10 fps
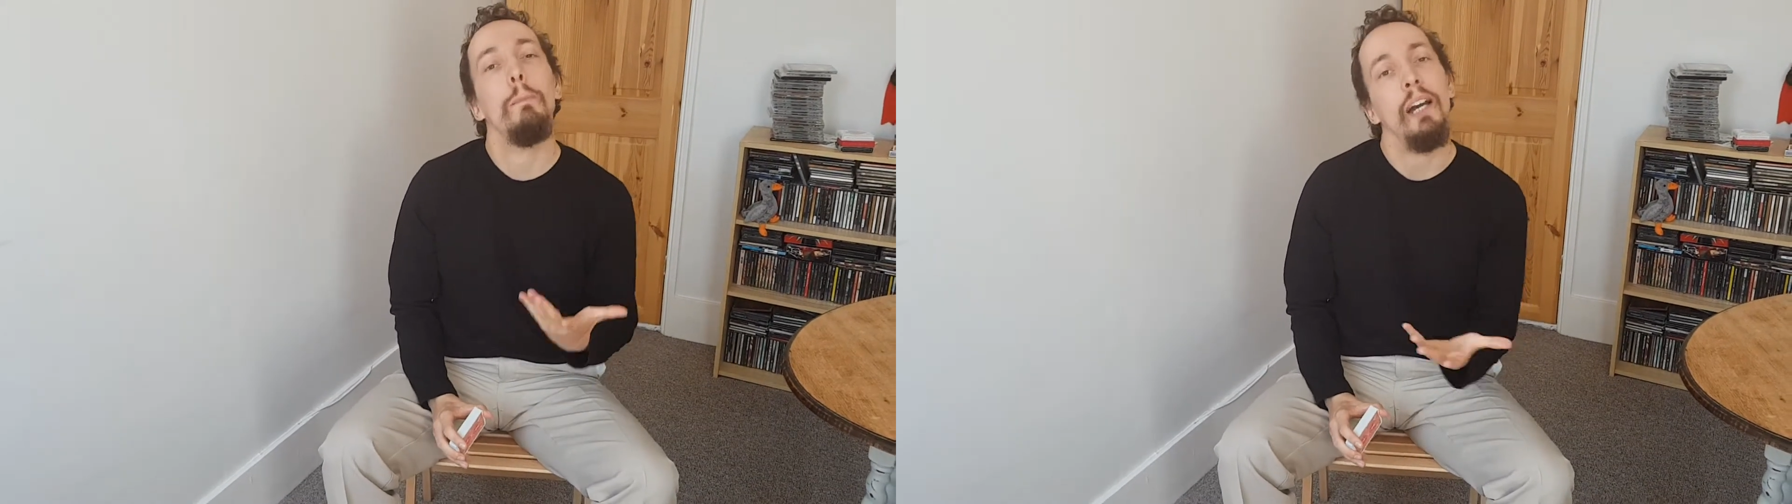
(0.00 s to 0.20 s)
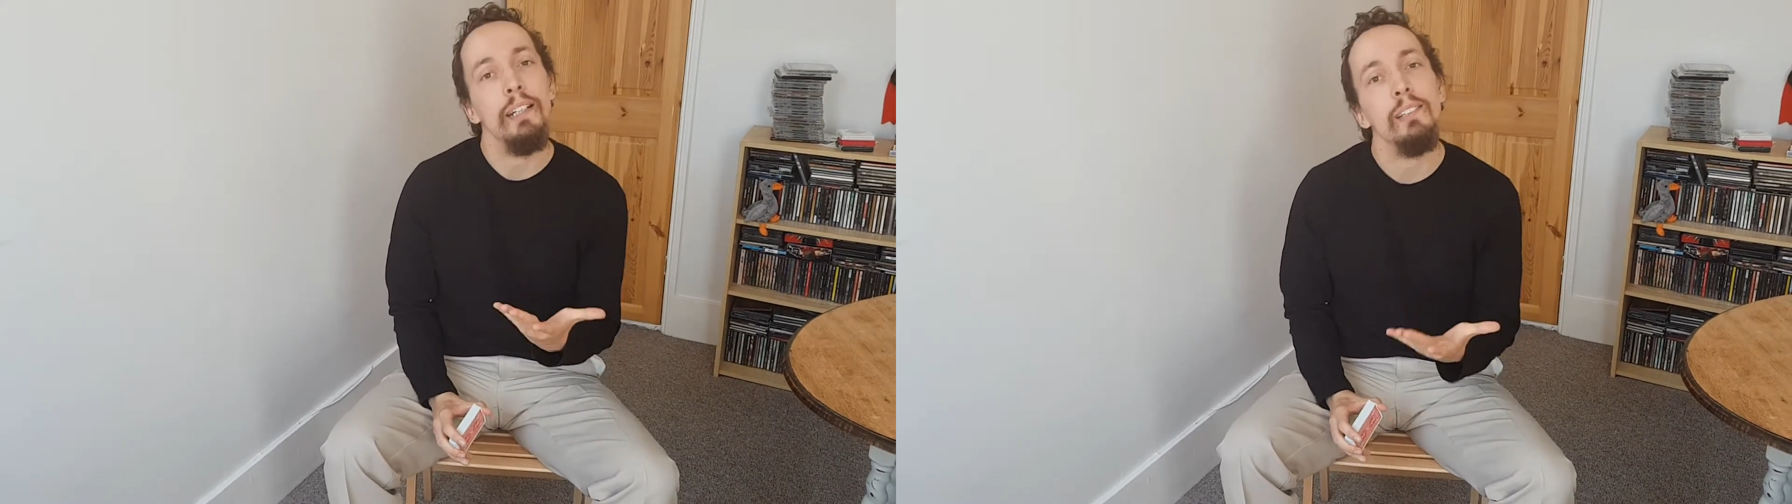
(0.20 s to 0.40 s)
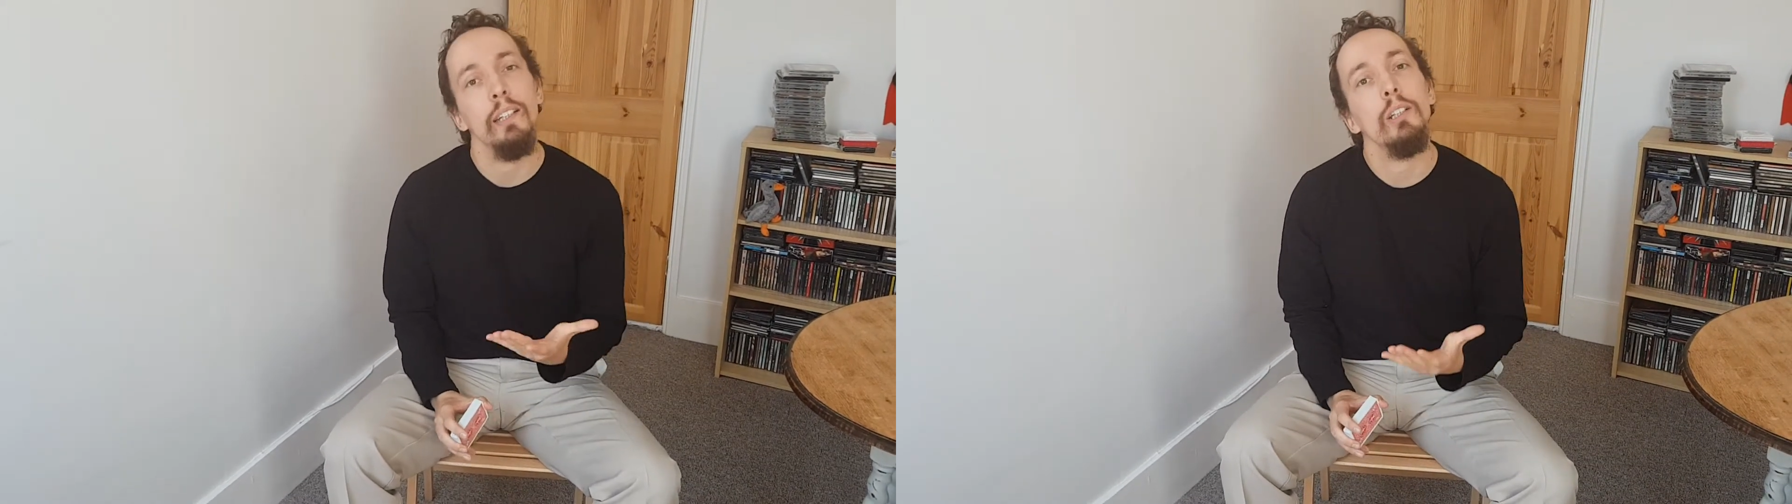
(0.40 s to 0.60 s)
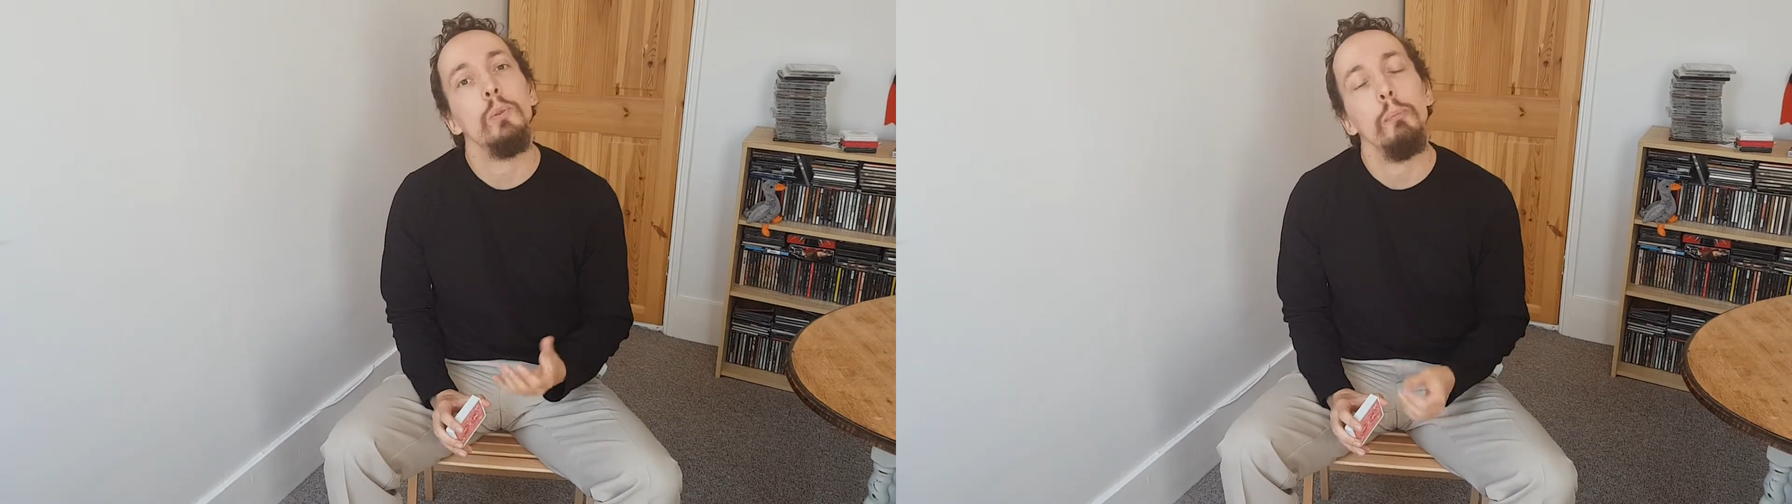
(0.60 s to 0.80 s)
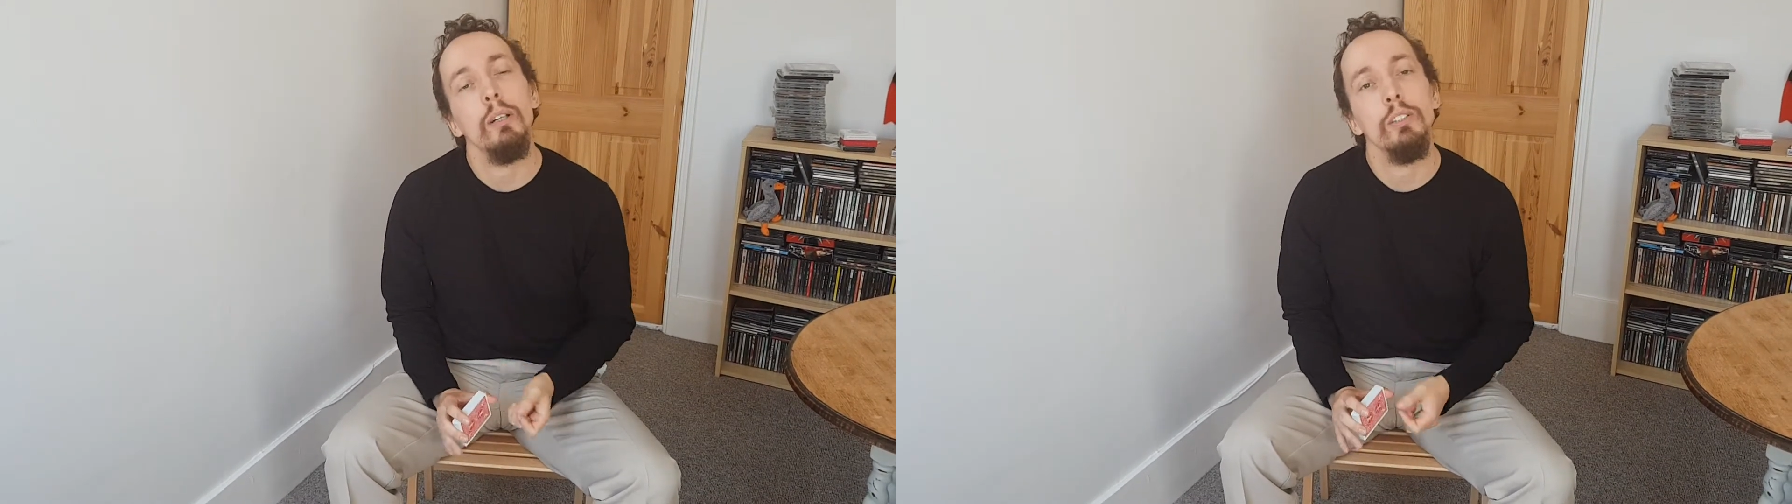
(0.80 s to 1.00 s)
basics
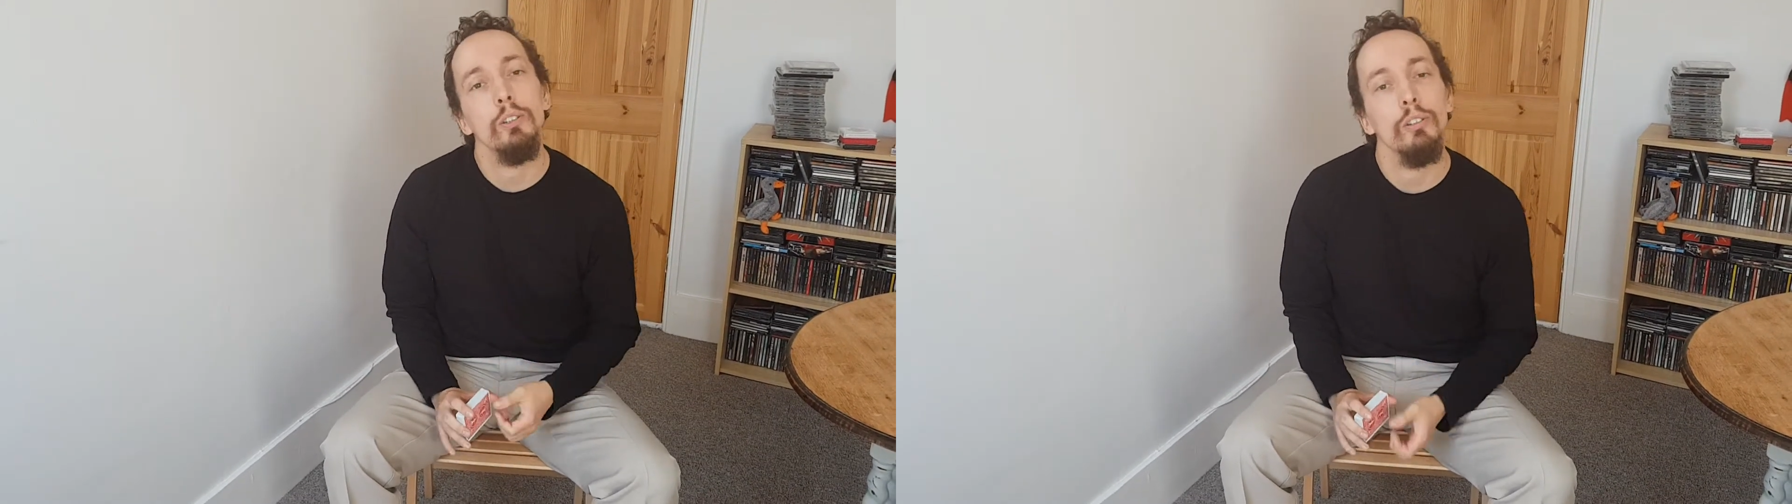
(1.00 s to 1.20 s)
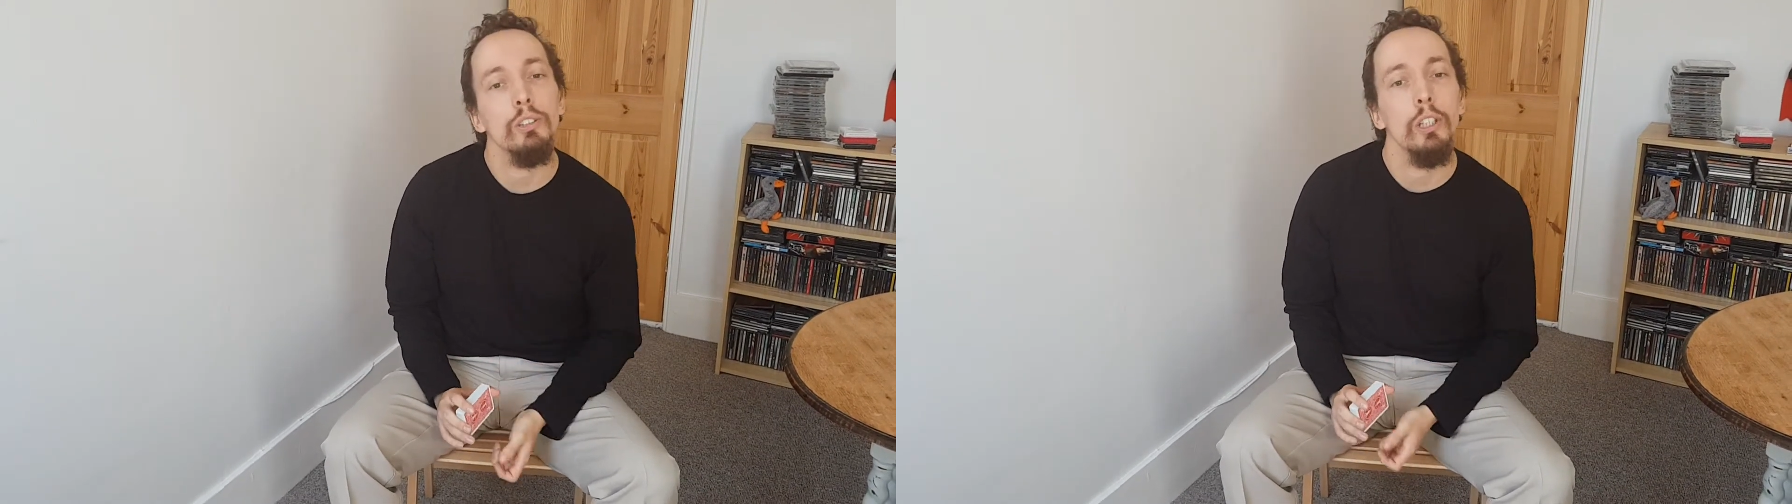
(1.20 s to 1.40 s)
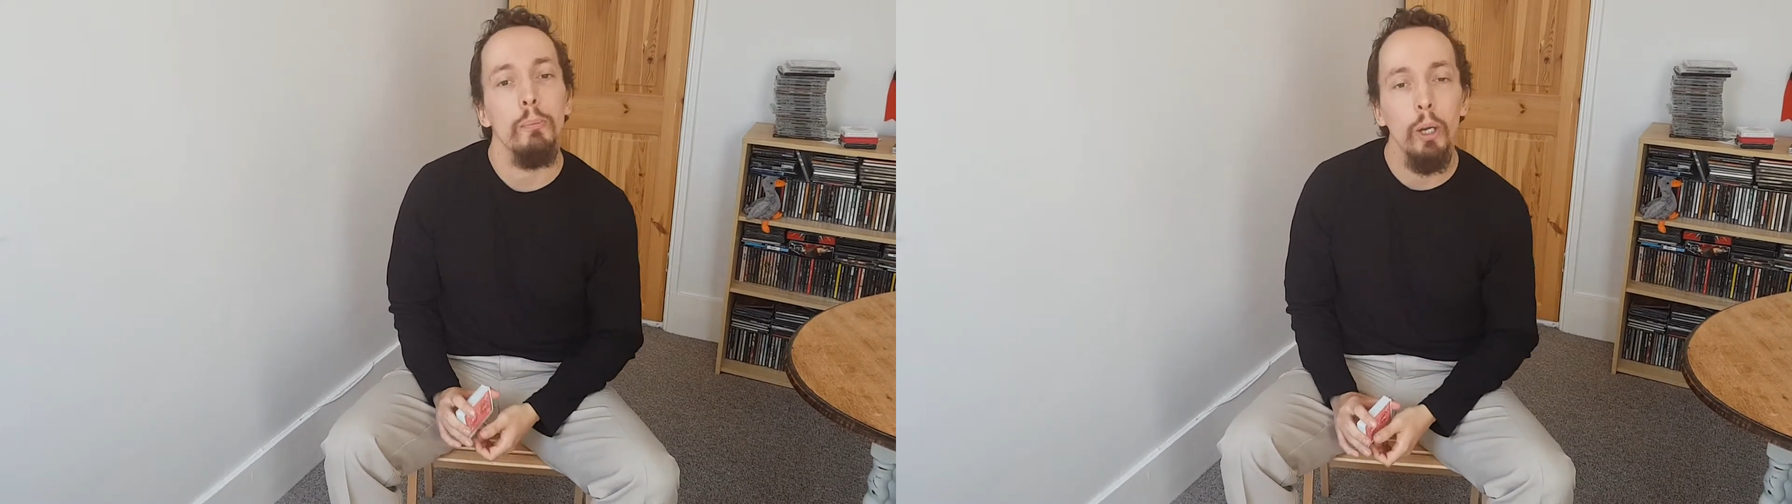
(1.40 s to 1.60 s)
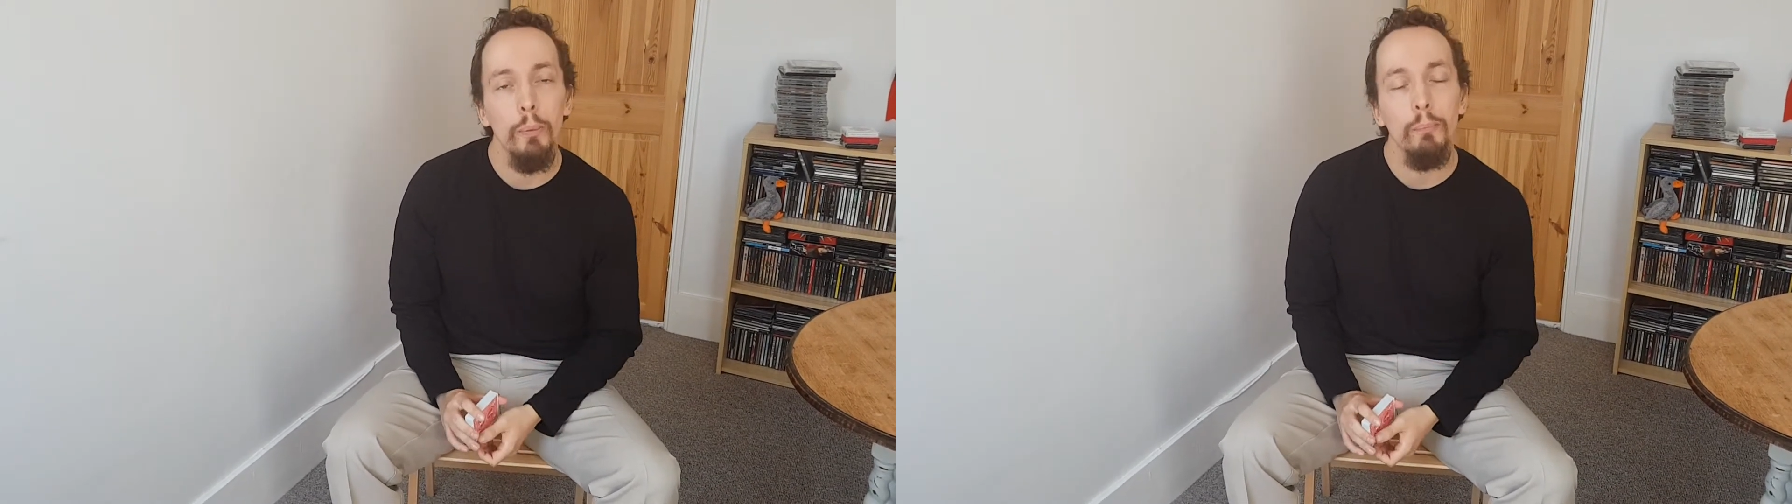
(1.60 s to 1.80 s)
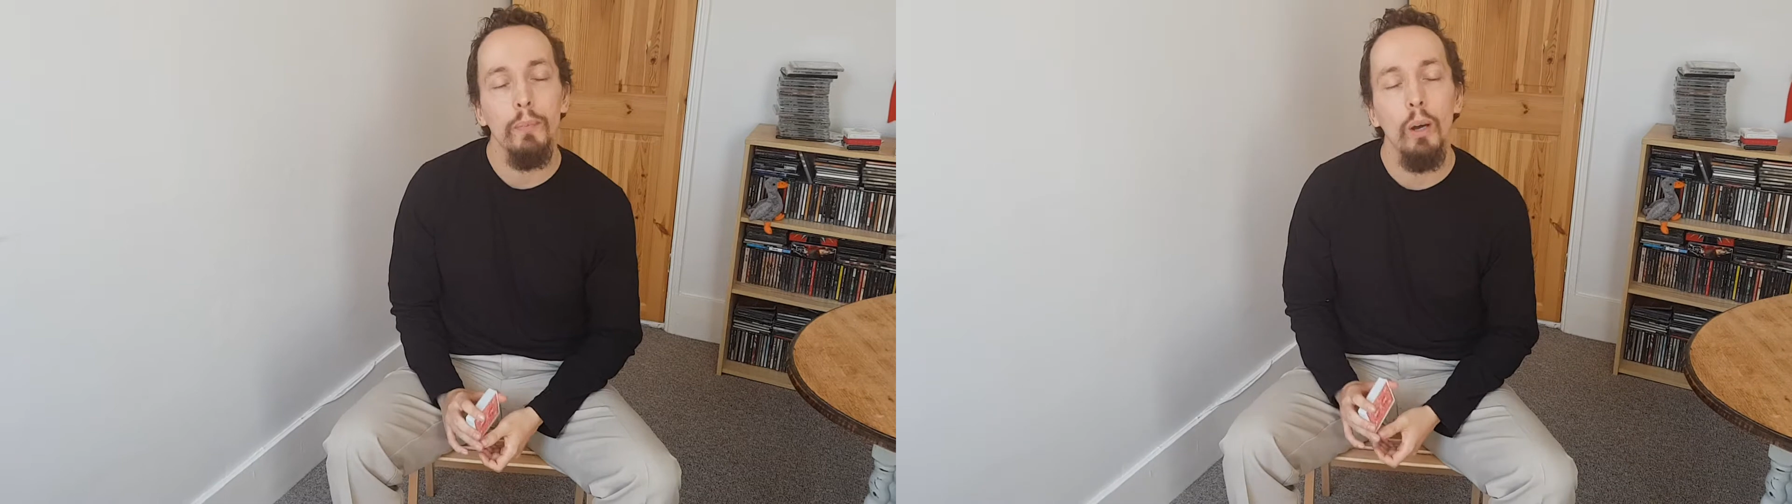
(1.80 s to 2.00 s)
with my tutorials at the moment.